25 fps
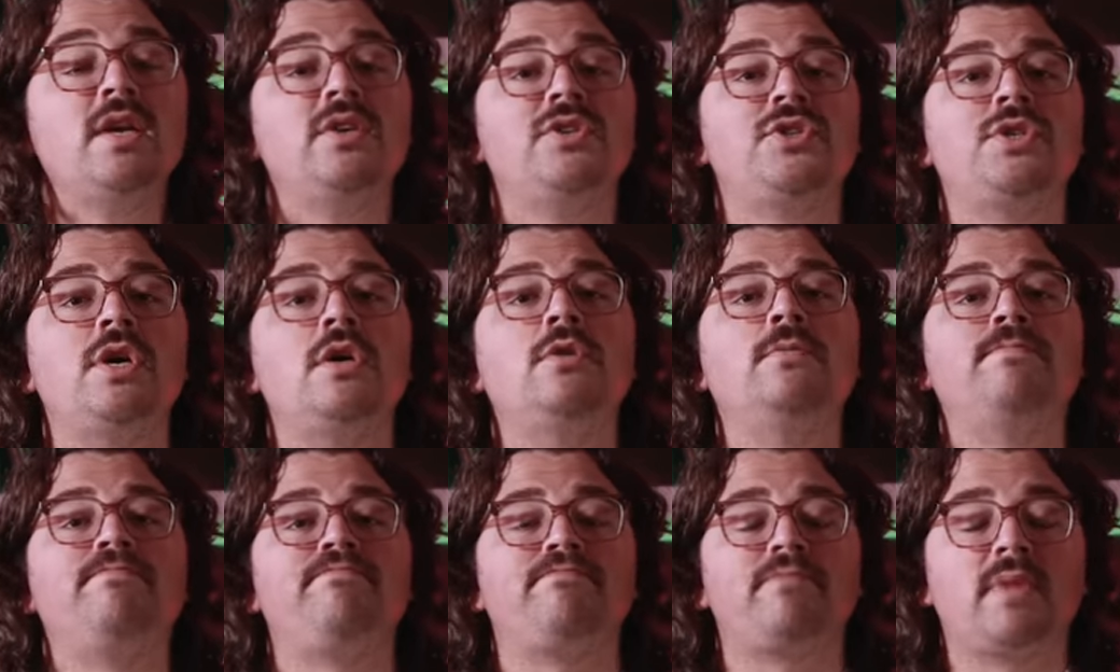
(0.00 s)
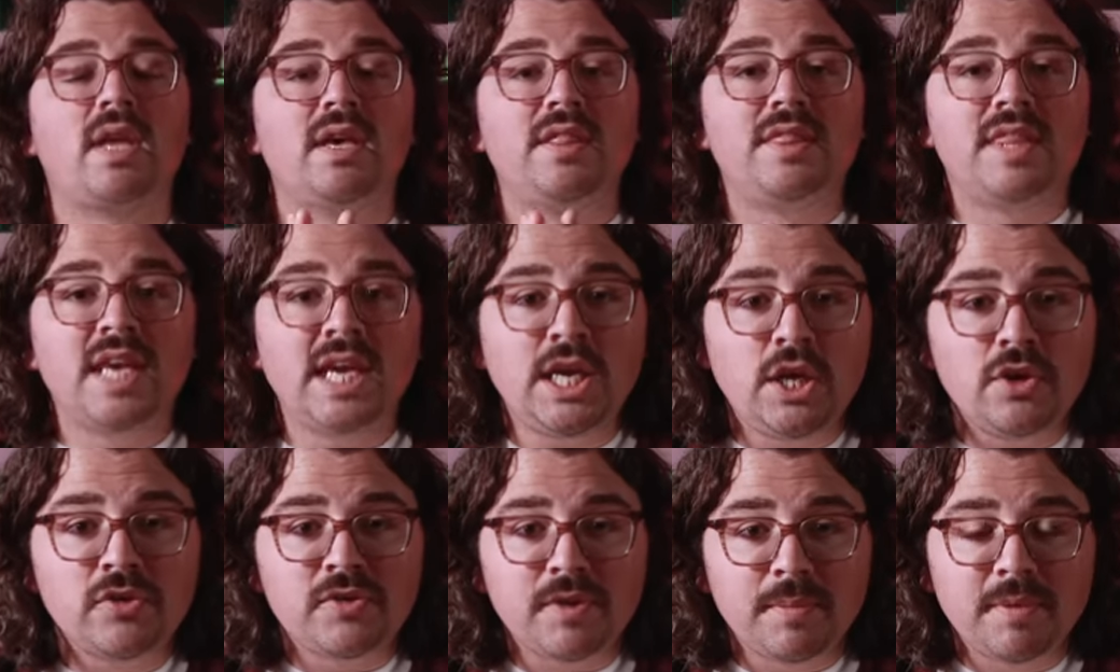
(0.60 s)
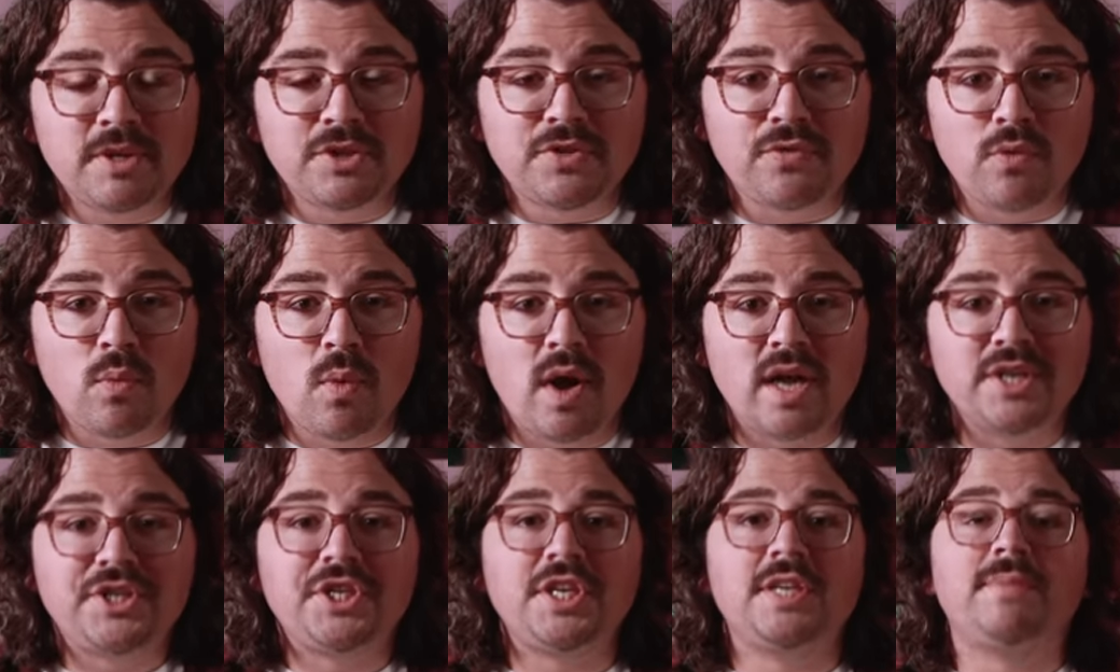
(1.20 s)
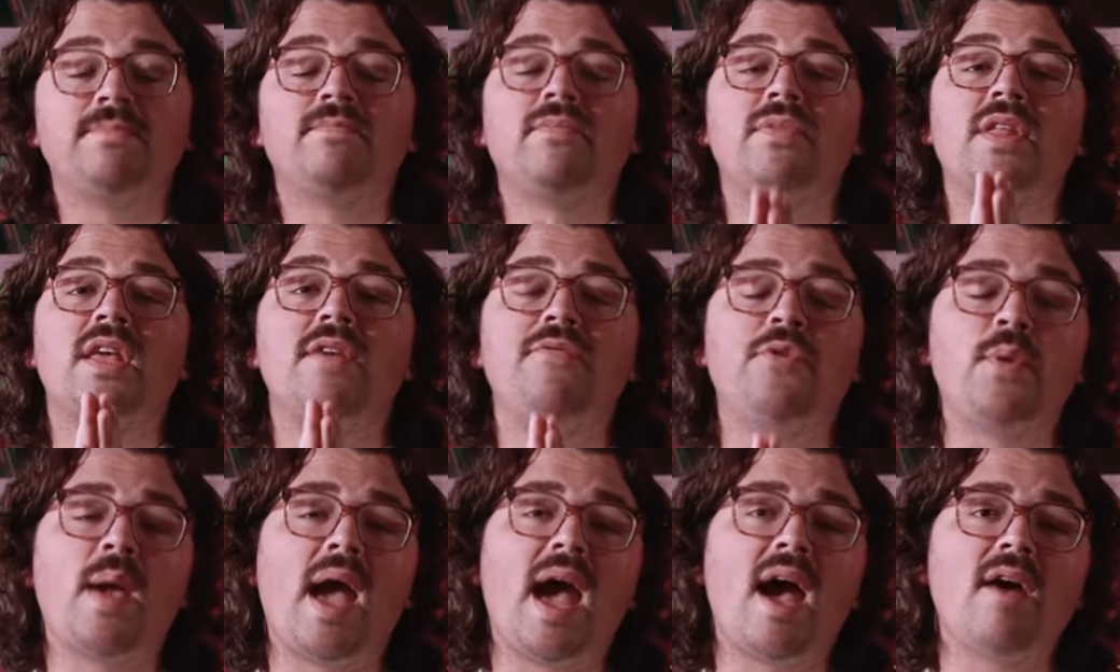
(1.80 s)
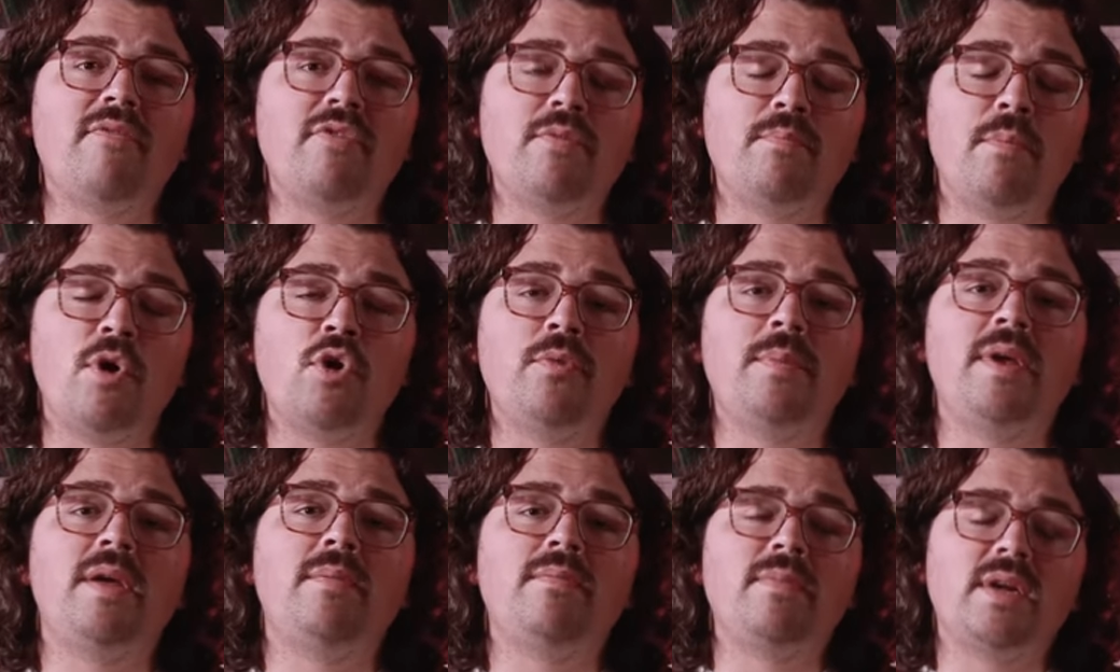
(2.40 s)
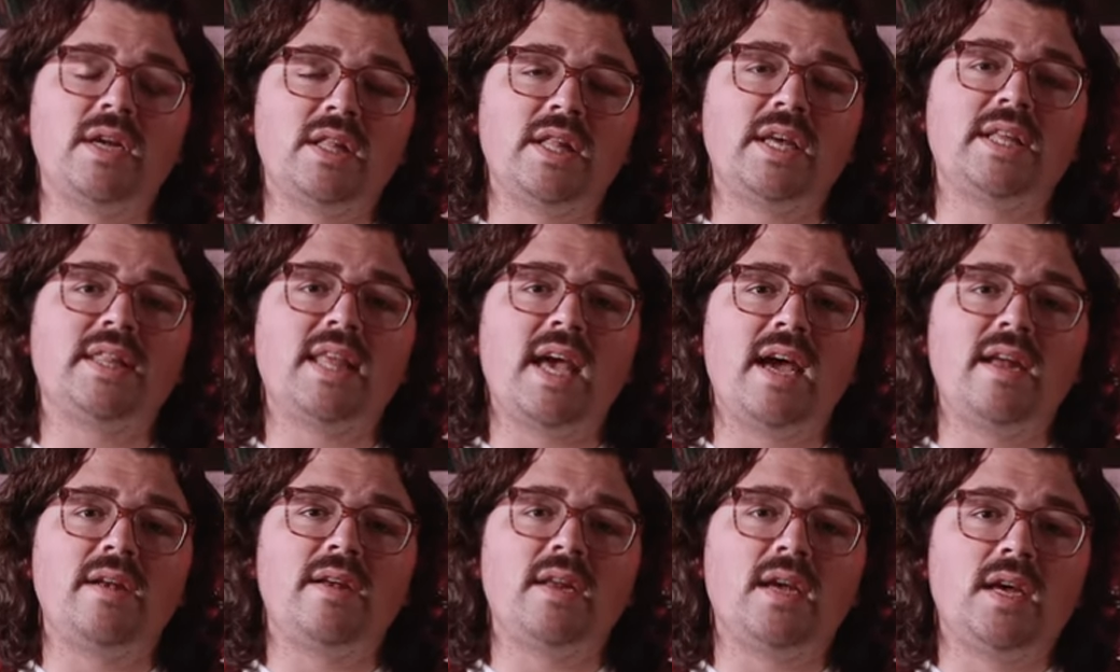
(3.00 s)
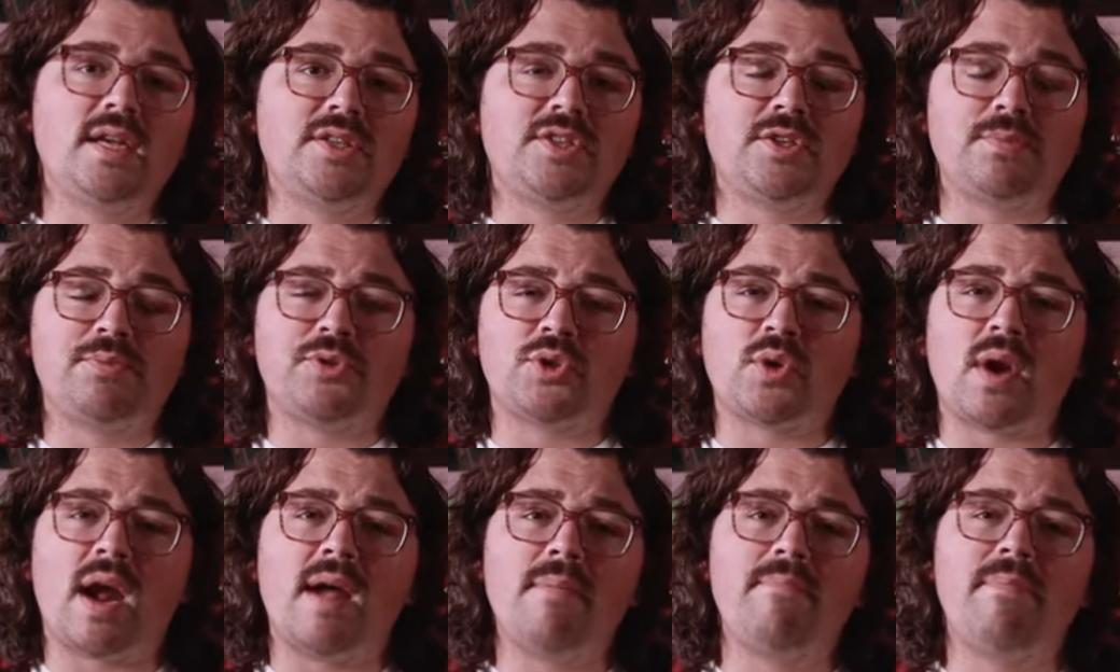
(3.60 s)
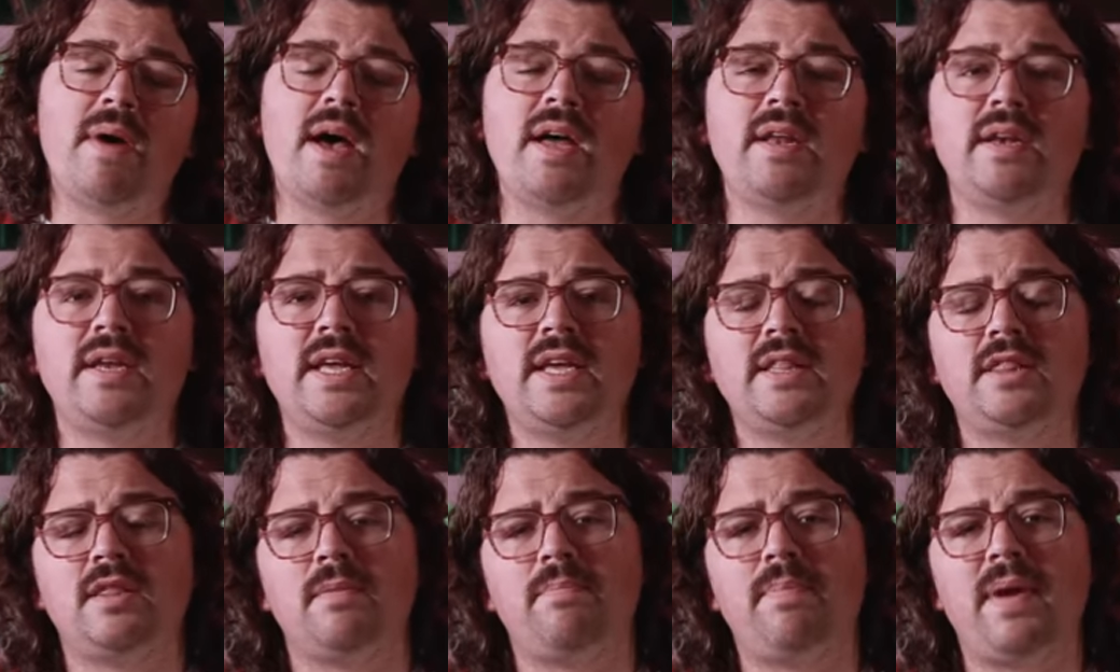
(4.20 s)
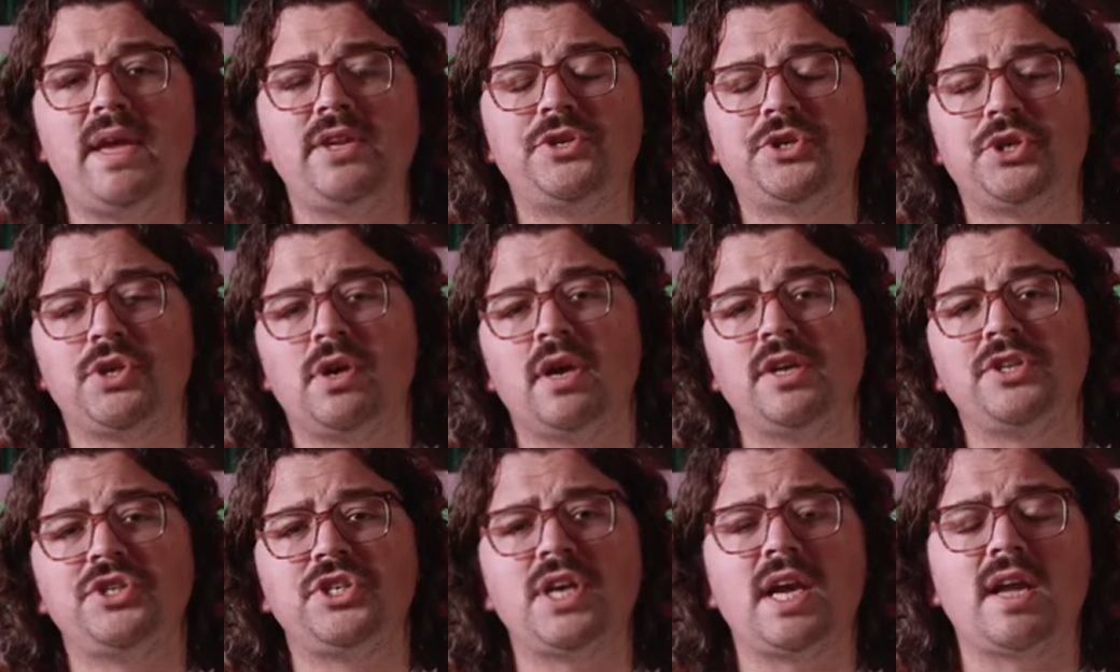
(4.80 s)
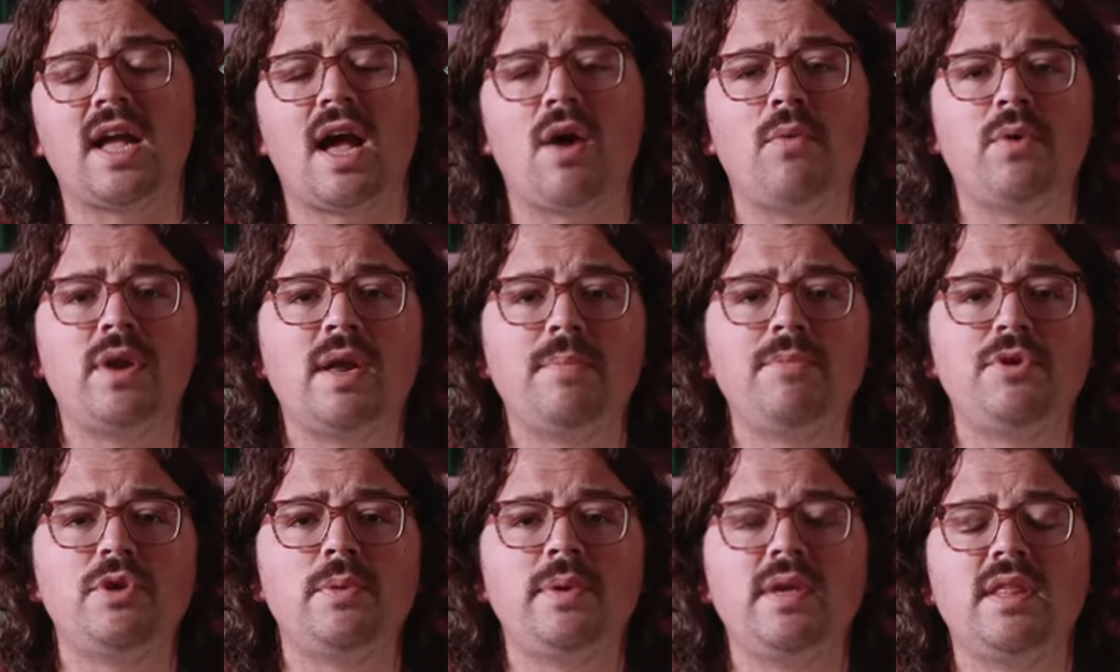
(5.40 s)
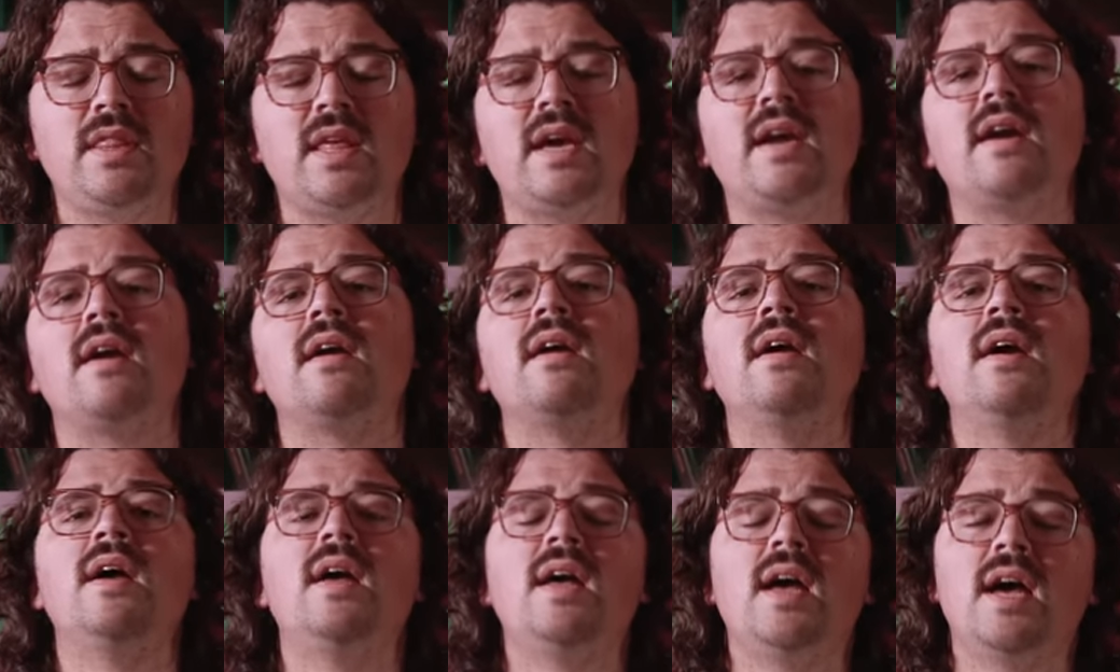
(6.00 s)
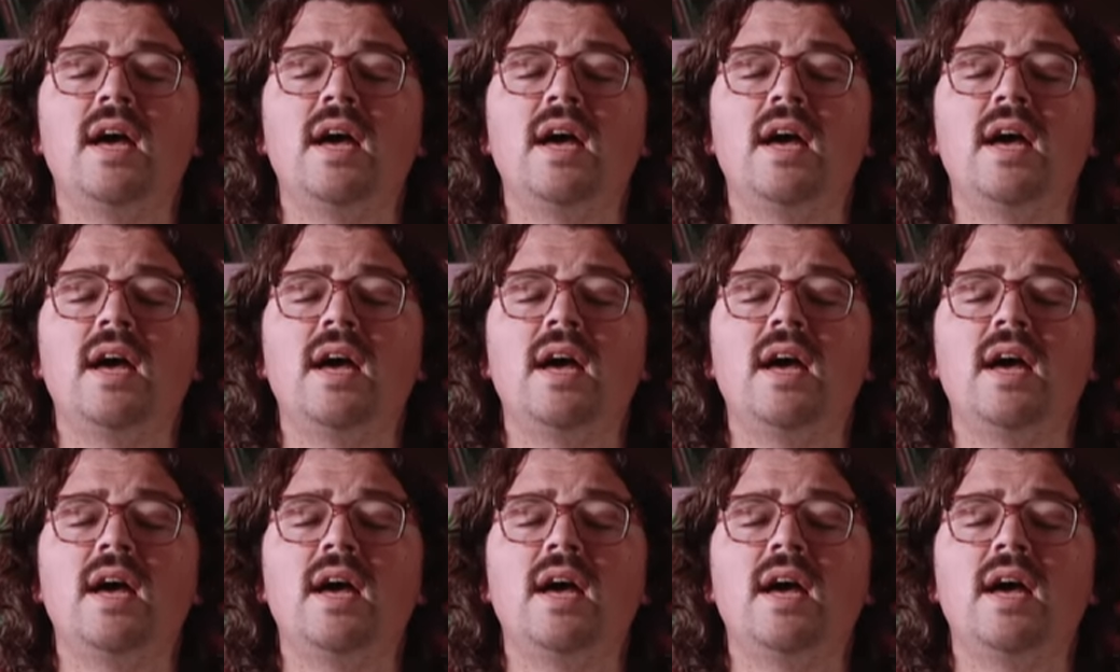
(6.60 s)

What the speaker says: So thank you so much for watching. If you have a moment, click that subscribe button, hit the Patreon, check out what I'm doing there.